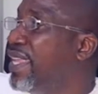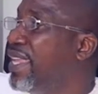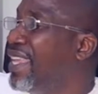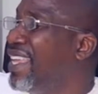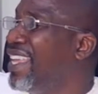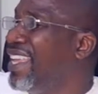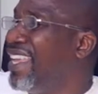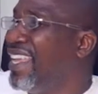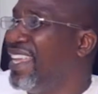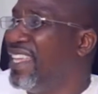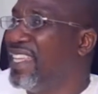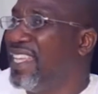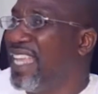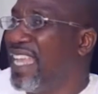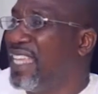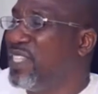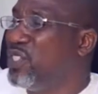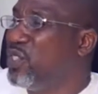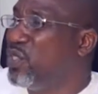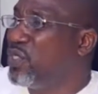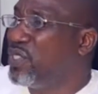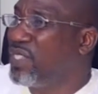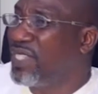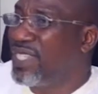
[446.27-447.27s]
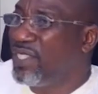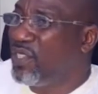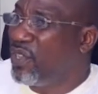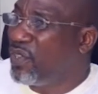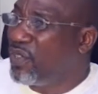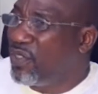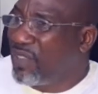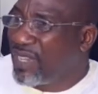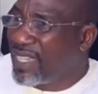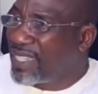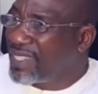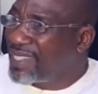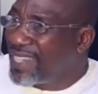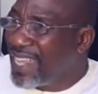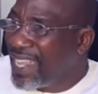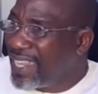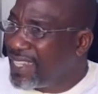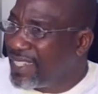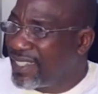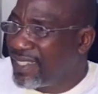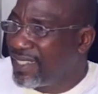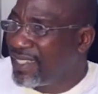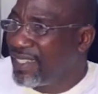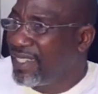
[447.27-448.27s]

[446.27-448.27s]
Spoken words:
I just don't understand.